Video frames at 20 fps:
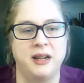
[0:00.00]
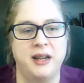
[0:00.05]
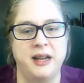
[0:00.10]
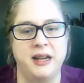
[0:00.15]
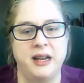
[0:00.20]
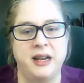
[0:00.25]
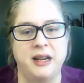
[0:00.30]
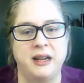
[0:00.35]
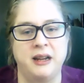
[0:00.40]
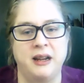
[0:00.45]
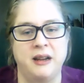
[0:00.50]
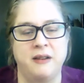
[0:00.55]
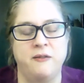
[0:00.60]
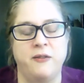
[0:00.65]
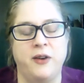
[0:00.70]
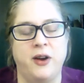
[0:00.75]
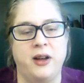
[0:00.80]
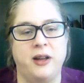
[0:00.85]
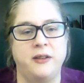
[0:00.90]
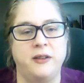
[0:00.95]
getting
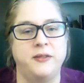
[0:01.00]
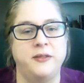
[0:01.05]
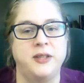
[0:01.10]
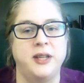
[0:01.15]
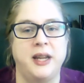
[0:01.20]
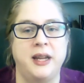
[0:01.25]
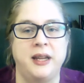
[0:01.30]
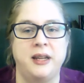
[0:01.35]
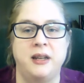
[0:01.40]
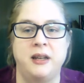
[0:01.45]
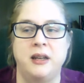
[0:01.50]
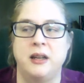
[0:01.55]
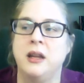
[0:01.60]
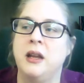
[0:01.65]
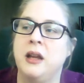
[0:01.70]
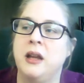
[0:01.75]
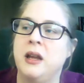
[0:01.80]
involved in